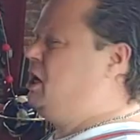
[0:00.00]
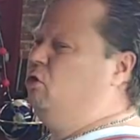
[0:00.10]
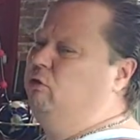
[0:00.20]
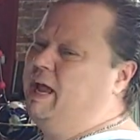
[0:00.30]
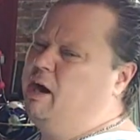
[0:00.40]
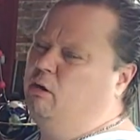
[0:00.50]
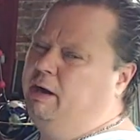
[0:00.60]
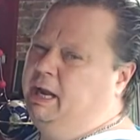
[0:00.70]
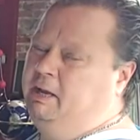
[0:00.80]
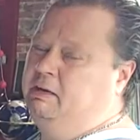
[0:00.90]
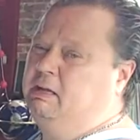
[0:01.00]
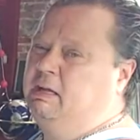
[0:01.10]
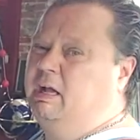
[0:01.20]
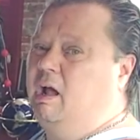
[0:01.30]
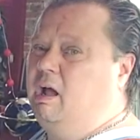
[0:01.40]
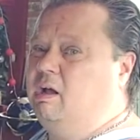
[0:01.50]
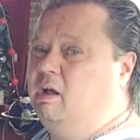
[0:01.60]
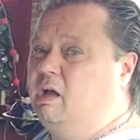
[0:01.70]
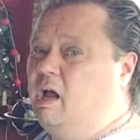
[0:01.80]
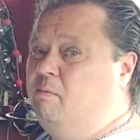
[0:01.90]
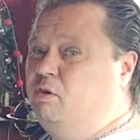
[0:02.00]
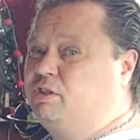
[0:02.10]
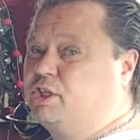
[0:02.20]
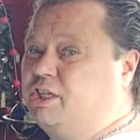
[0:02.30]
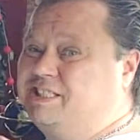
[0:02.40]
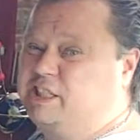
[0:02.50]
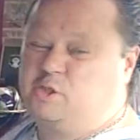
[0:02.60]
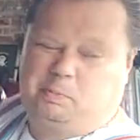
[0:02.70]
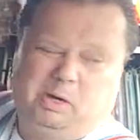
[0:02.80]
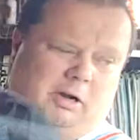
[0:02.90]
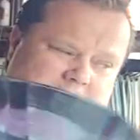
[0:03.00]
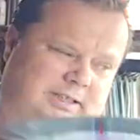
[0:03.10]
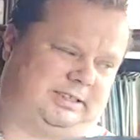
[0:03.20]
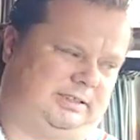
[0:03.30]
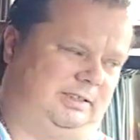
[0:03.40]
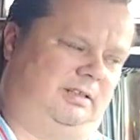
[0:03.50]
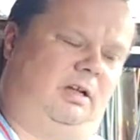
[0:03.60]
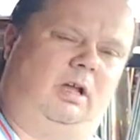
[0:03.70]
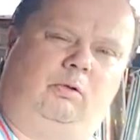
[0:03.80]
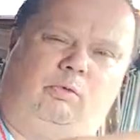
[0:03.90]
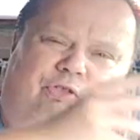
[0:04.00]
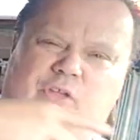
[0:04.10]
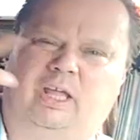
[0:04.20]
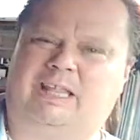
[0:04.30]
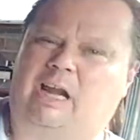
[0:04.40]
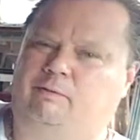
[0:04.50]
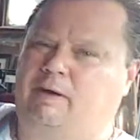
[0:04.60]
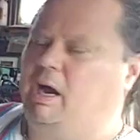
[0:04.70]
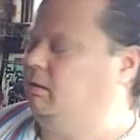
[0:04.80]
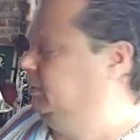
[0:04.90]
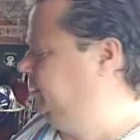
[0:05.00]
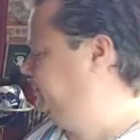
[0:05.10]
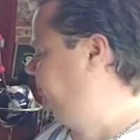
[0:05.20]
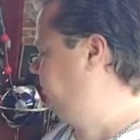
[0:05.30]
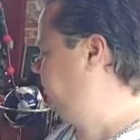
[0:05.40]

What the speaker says: now you layer in a musician's experience within that environment.